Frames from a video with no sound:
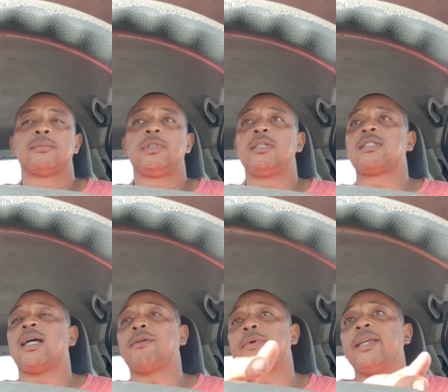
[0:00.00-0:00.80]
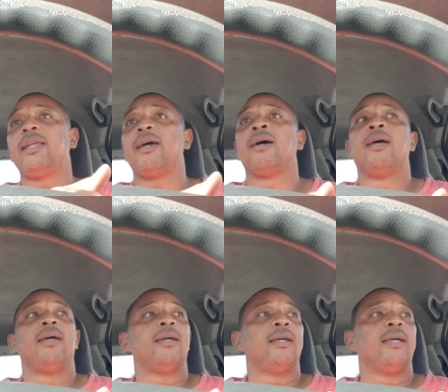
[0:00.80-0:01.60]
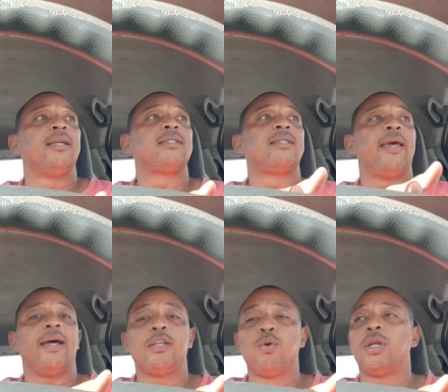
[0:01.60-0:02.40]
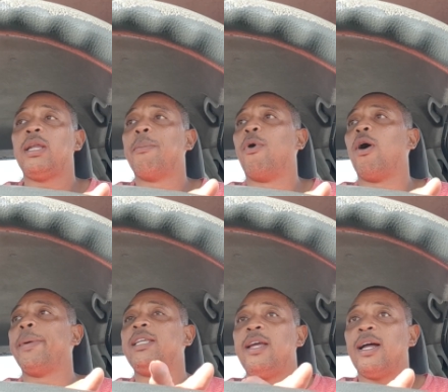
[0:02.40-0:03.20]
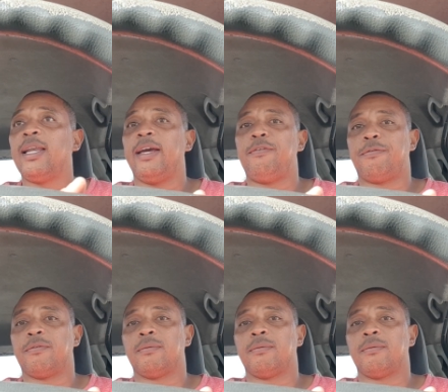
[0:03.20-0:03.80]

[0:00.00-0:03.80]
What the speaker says: Because that right there is their nuclear bomb in your life.